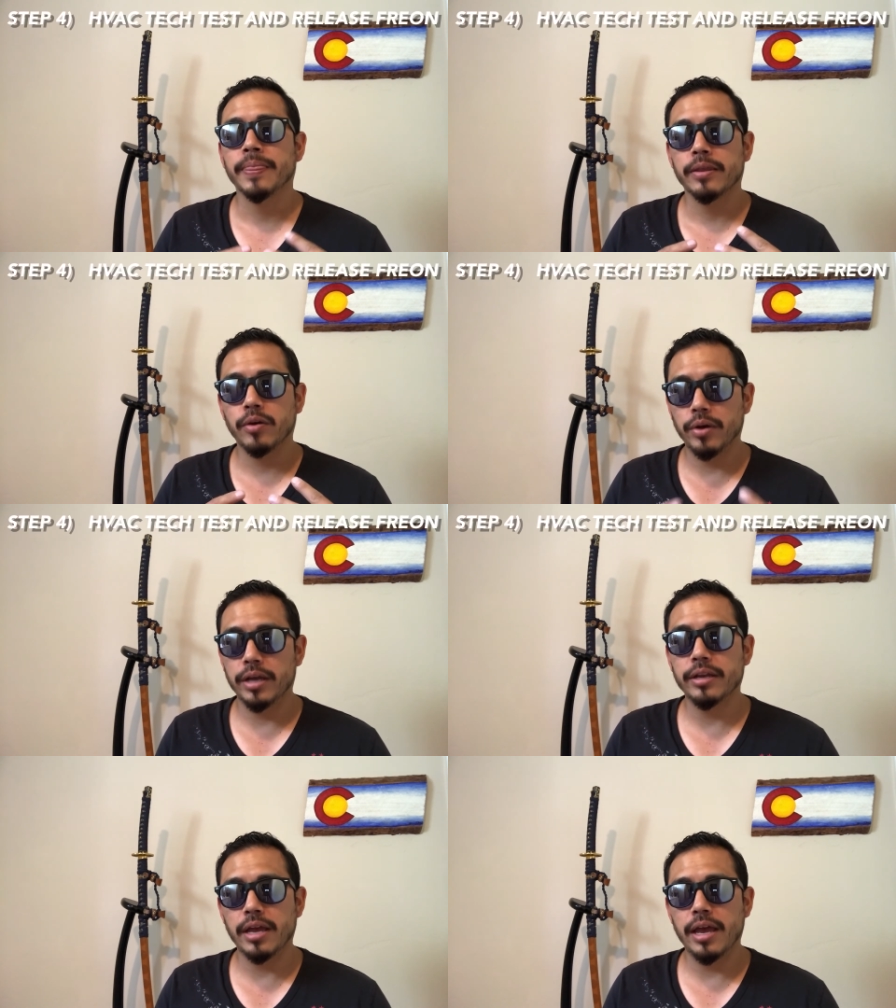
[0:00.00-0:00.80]
go
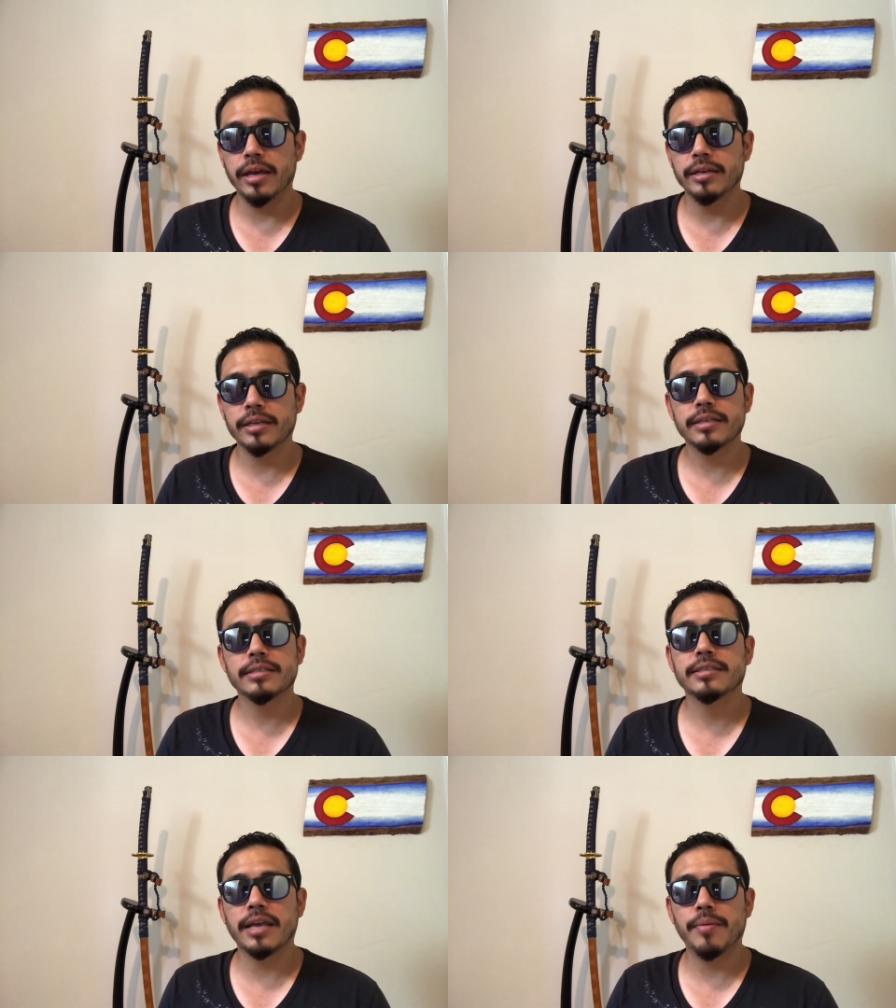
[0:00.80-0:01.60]
ahead and
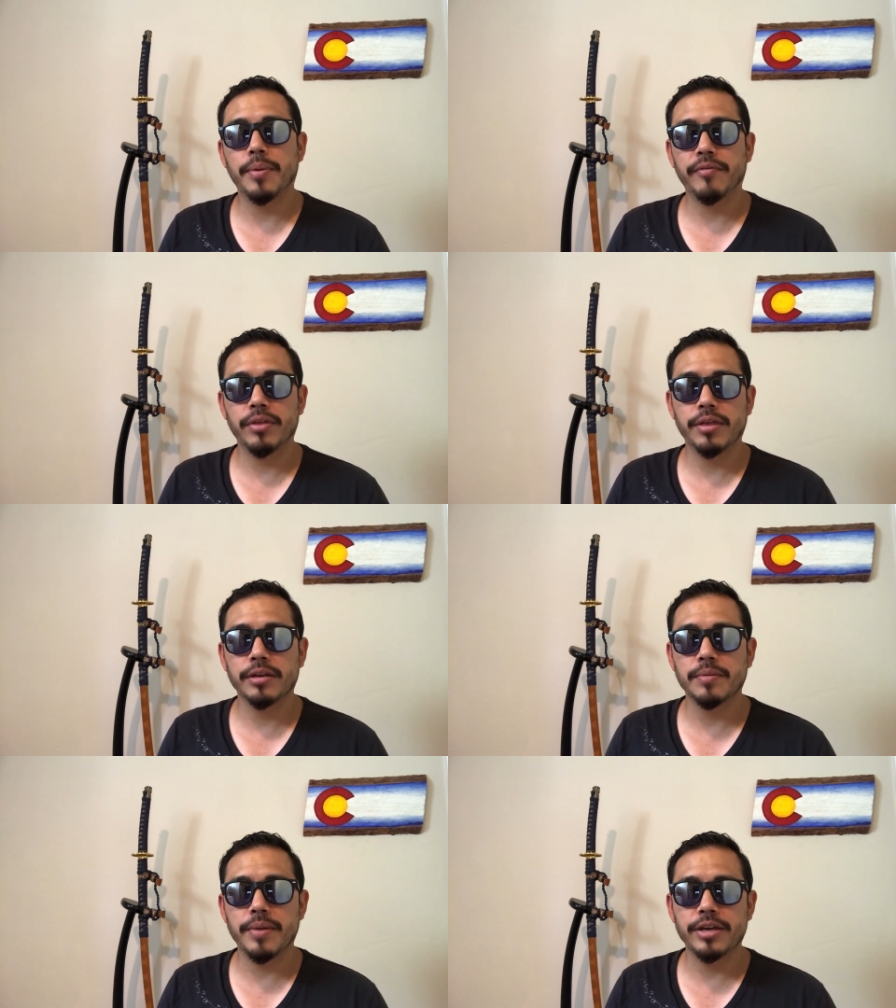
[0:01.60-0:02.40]
set up
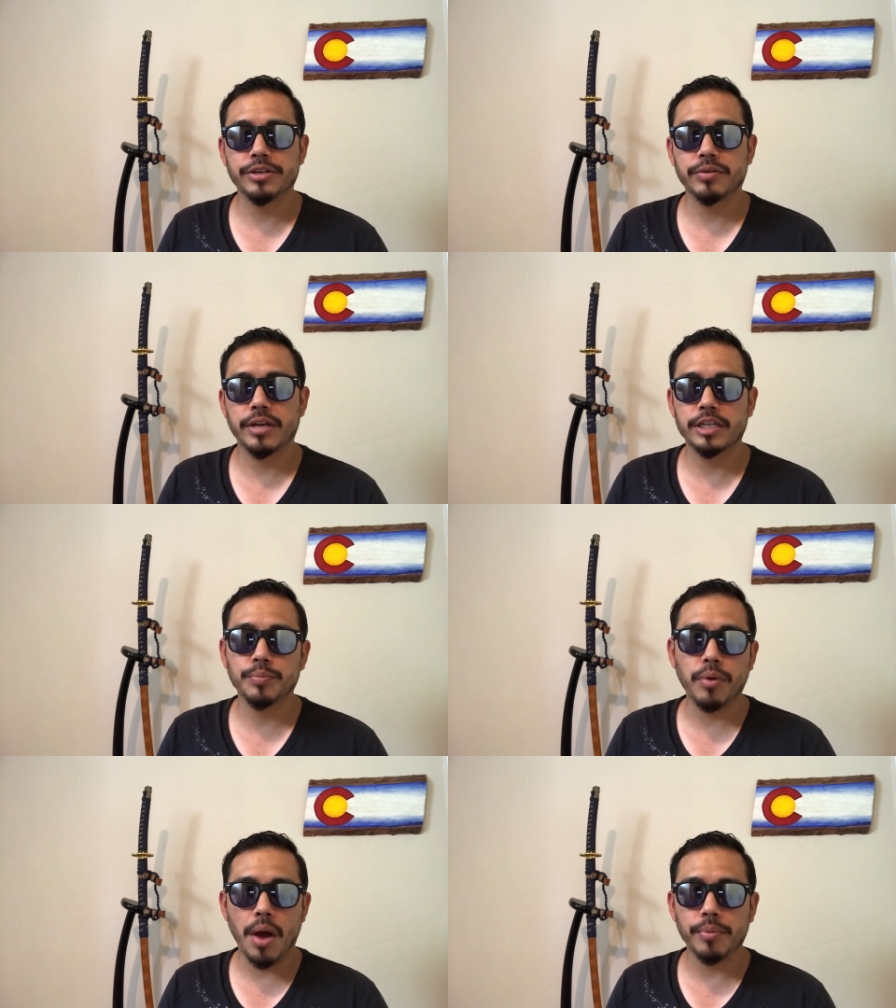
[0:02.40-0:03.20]
everything to make sure that it's
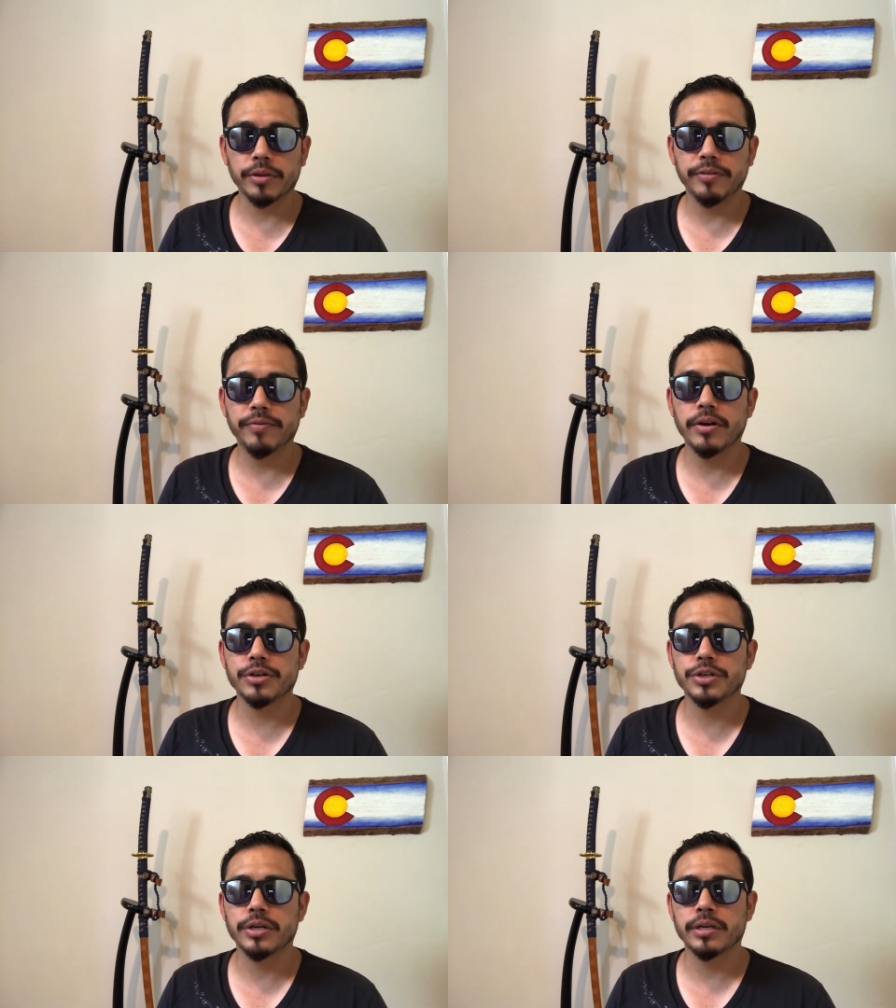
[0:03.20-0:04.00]
properly
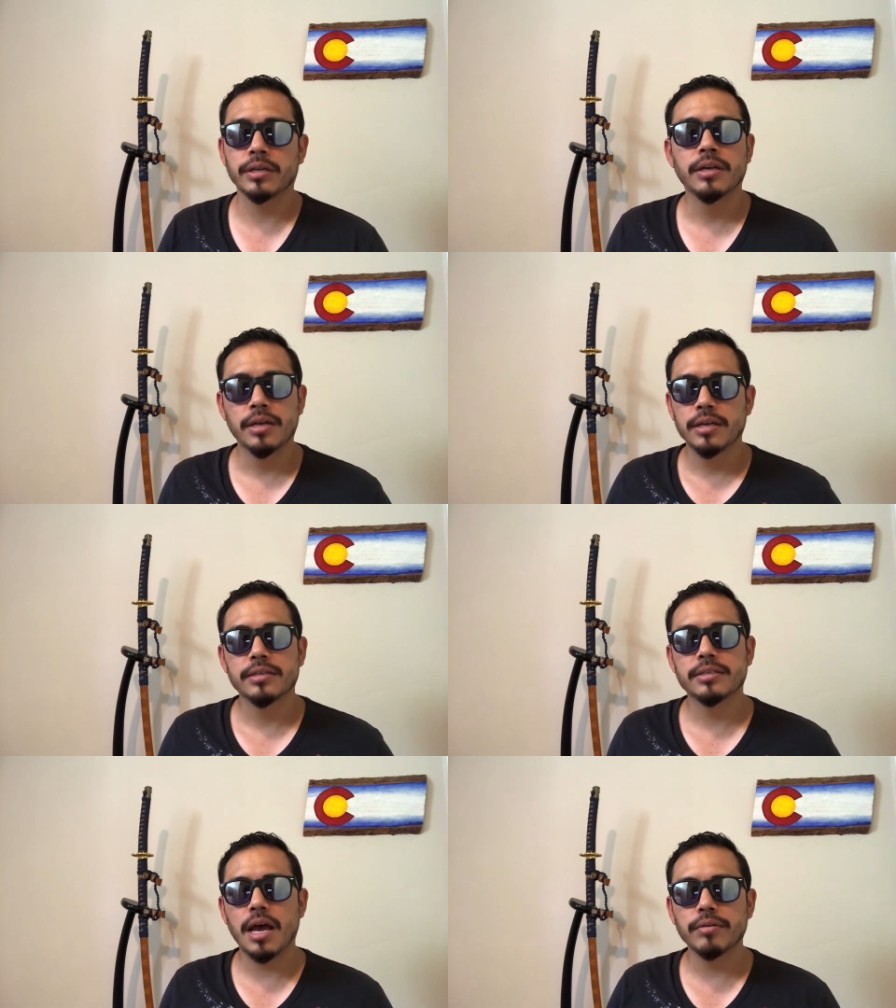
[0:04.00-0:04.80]
functioning.
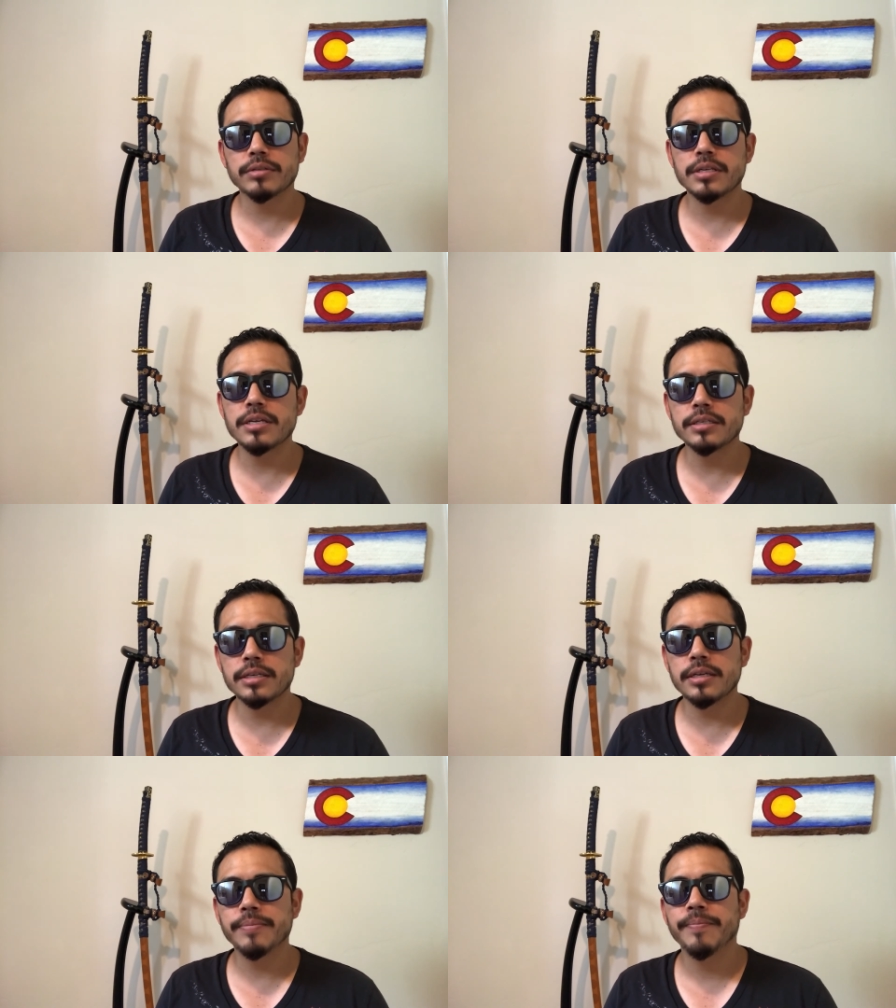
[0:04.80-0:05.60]
Sounds
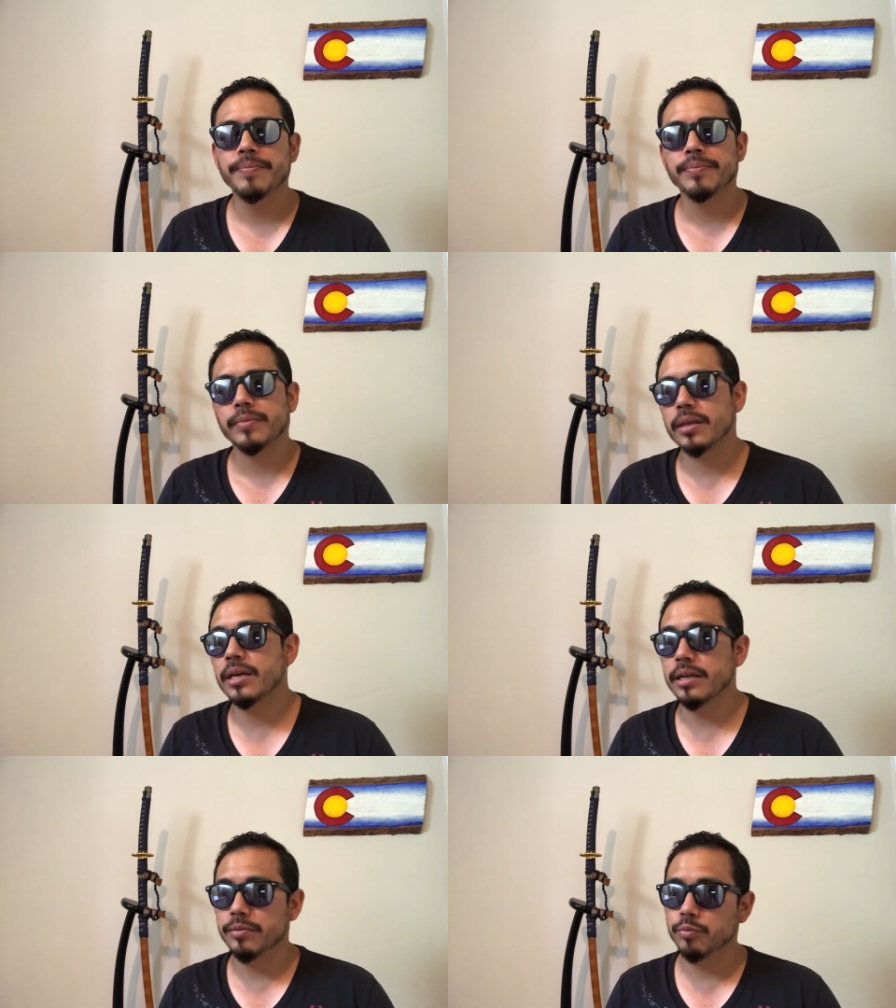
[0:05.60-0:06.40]
easy.
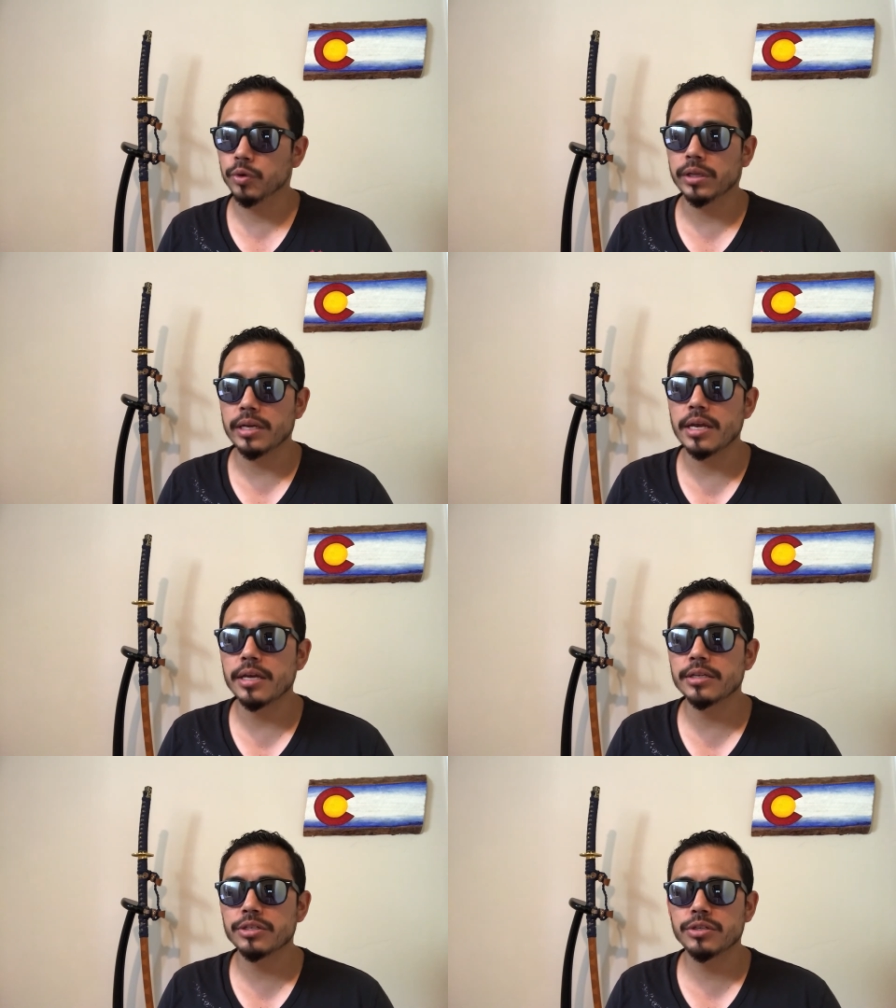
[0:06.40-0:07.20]
It really
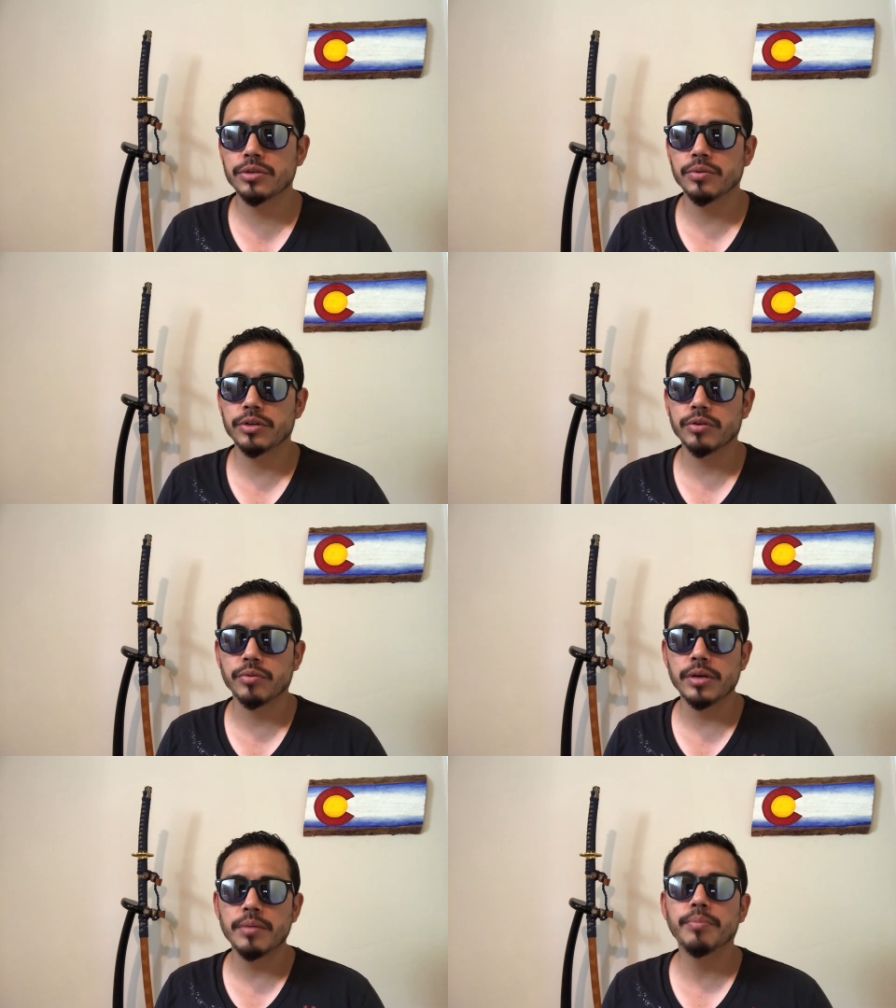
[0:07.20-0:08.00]
is to a
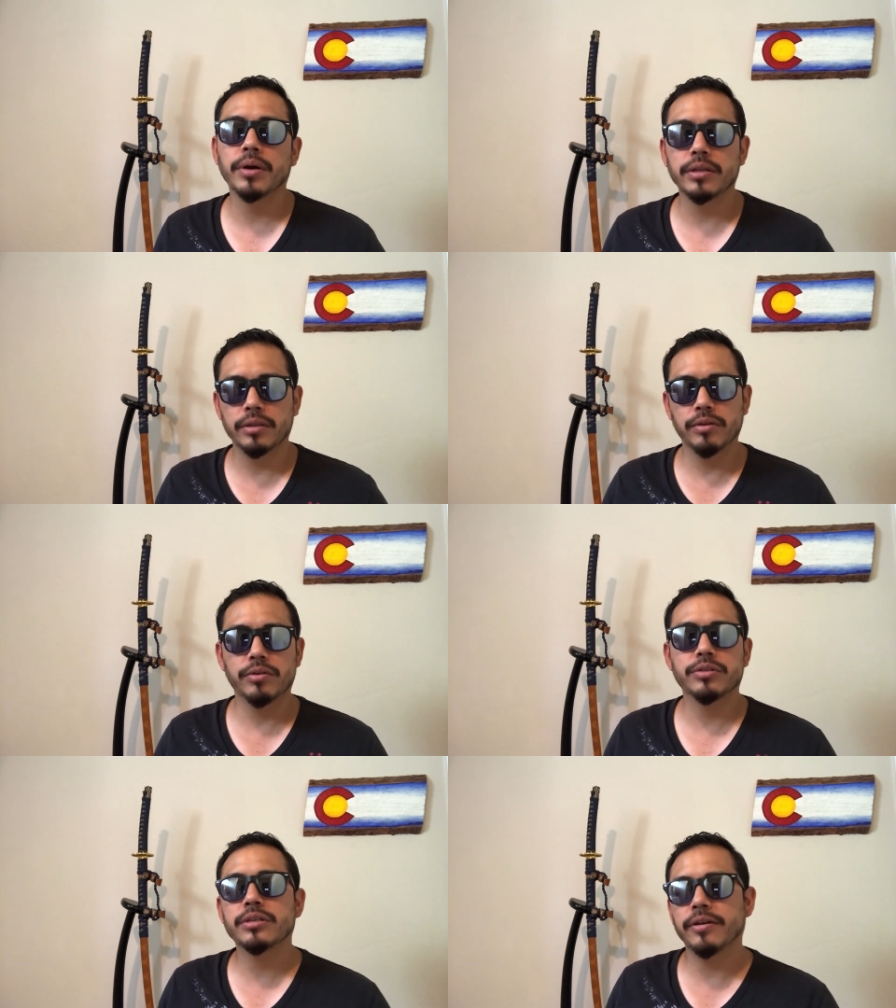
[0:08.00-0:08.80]
degree, but
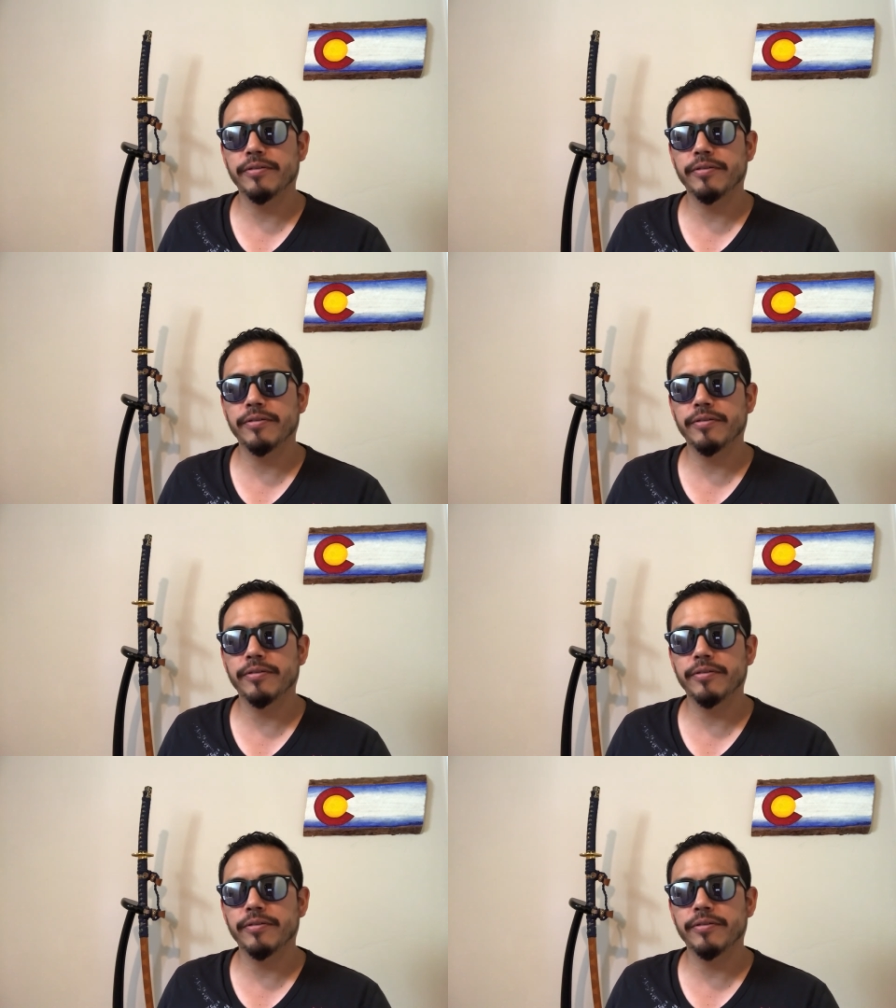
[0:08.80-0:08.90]
there's